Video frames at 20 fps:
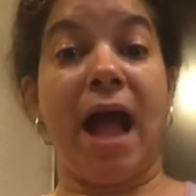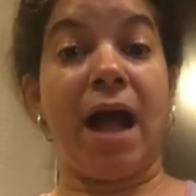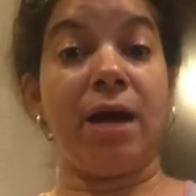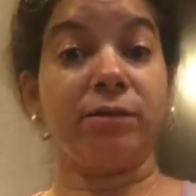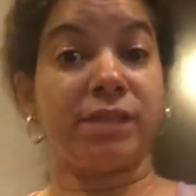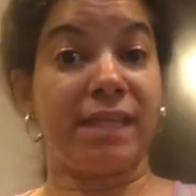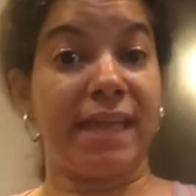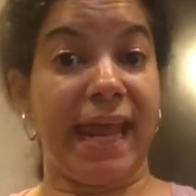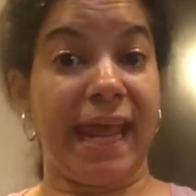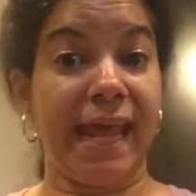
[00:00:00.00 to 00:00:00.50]

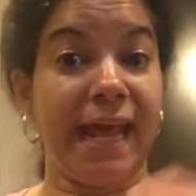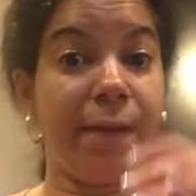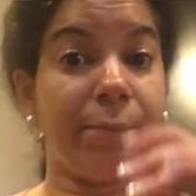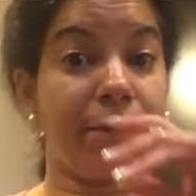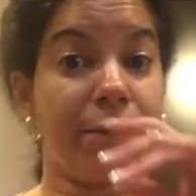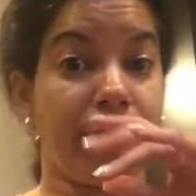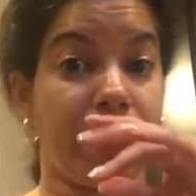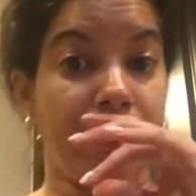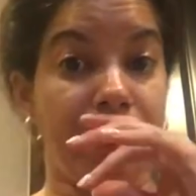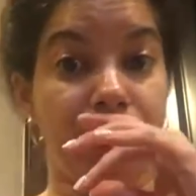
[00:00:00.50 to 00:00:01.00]
Today I'm
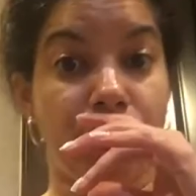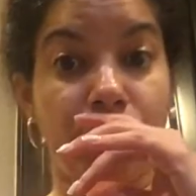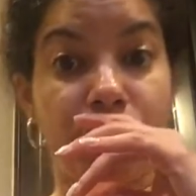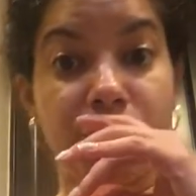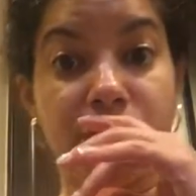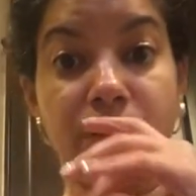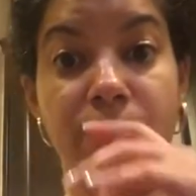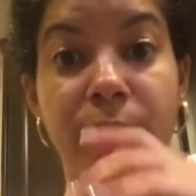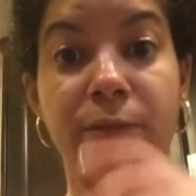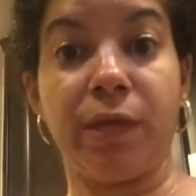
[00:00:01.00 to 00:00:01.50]
gonna be doing
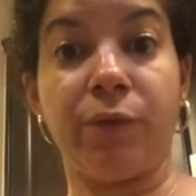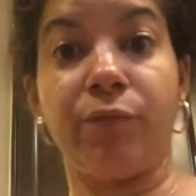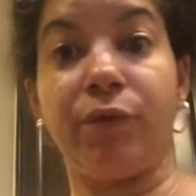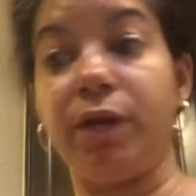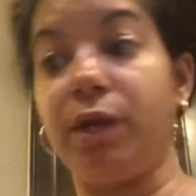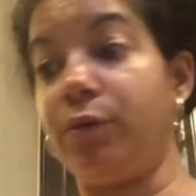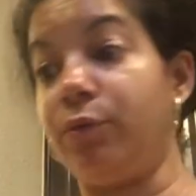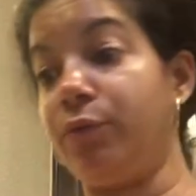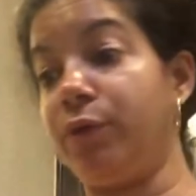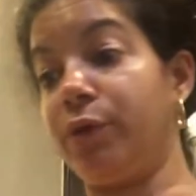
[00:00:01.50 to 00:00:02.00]
something
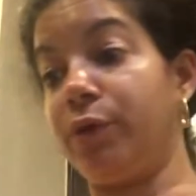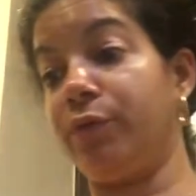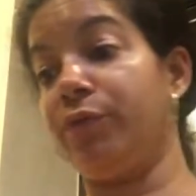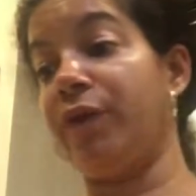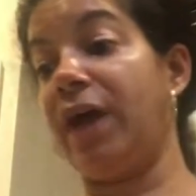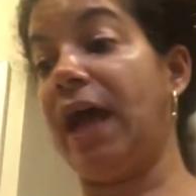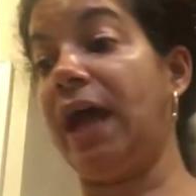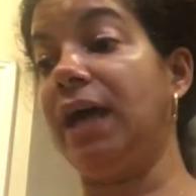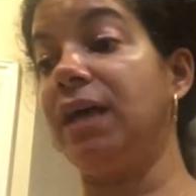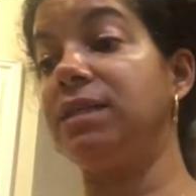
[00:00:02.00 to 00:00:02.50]
real
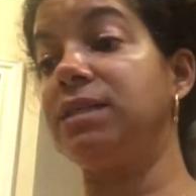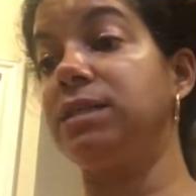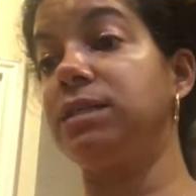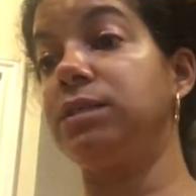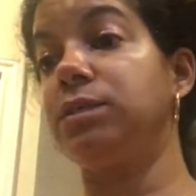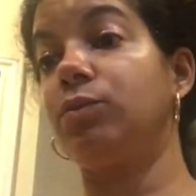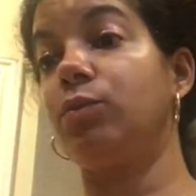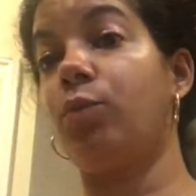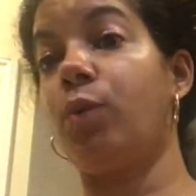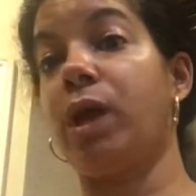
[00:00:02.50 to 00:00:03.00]
fast.
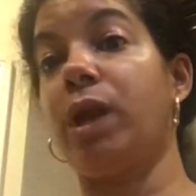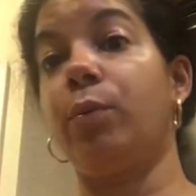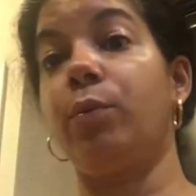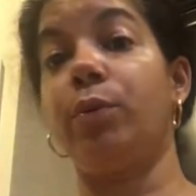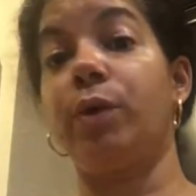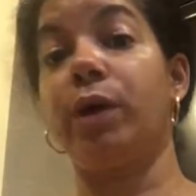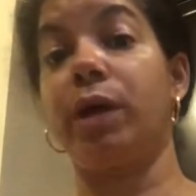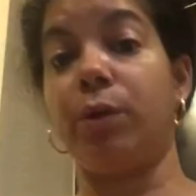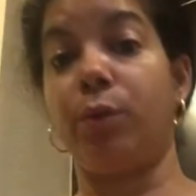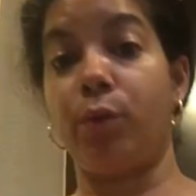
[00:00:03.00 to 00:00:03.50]
What
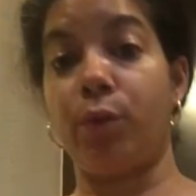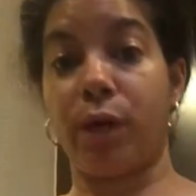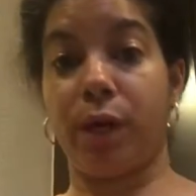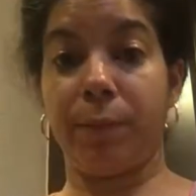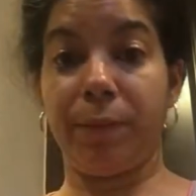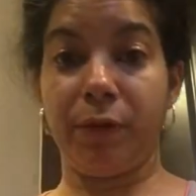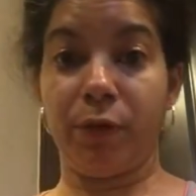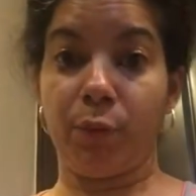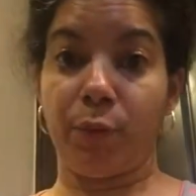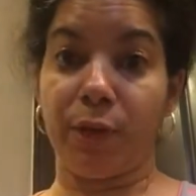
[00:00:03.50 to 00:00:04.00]
we're gonna
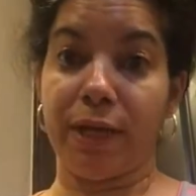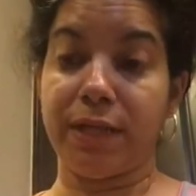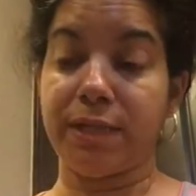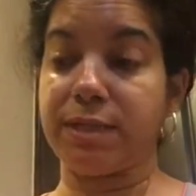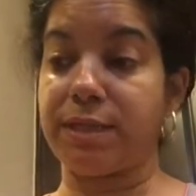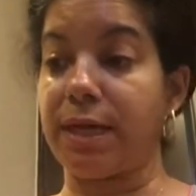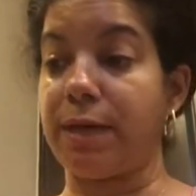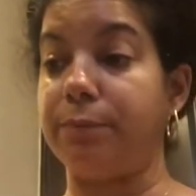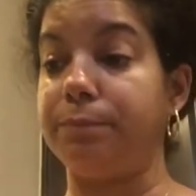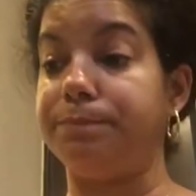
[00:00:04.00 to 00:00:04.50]
be doing is
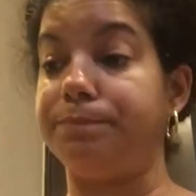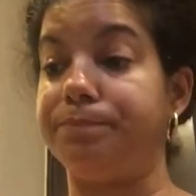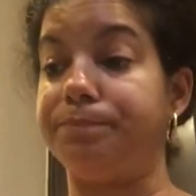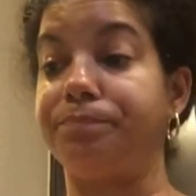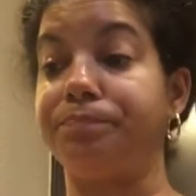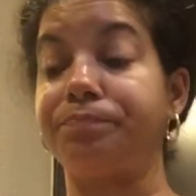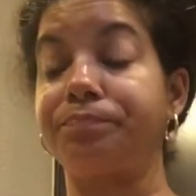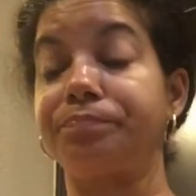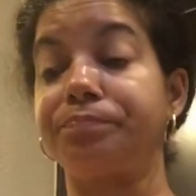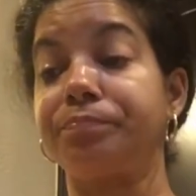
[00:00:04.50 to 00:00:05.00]

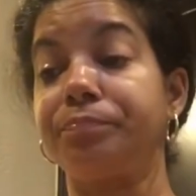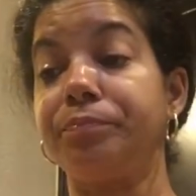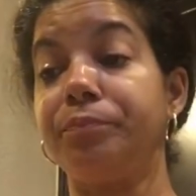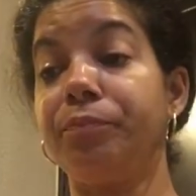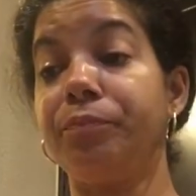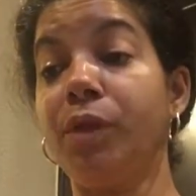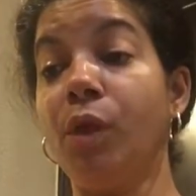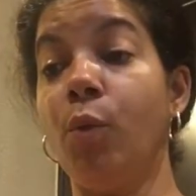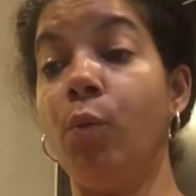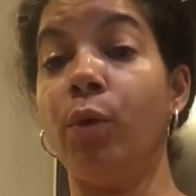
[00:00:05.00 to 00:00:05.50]

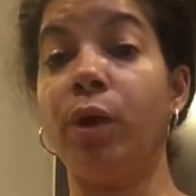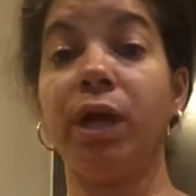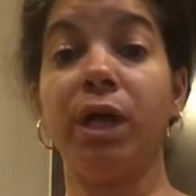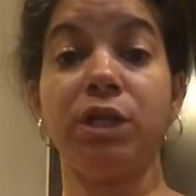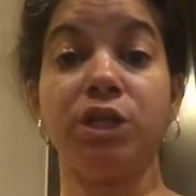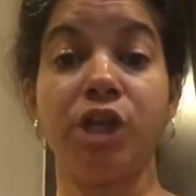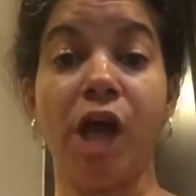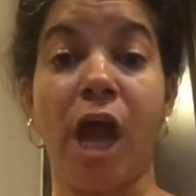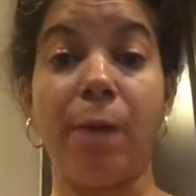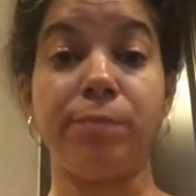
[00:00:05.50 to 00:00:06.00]
we're gonna
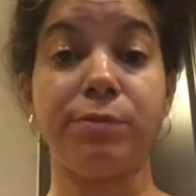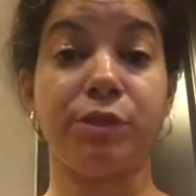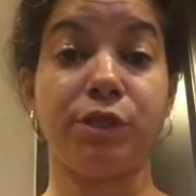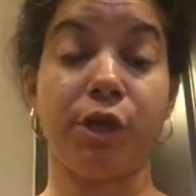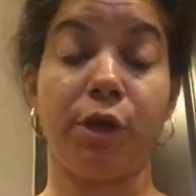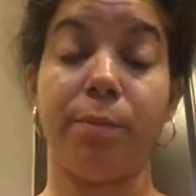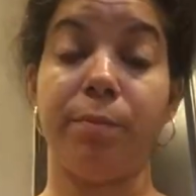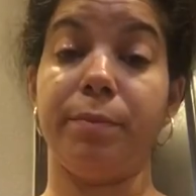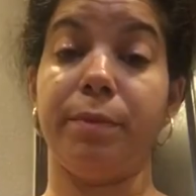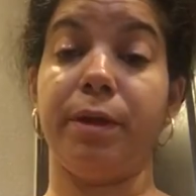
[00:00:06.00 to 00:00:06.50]
chop
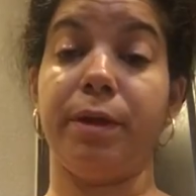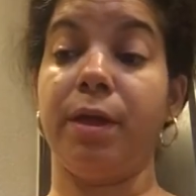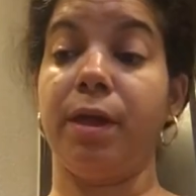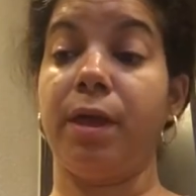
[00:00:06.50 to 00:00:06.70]
some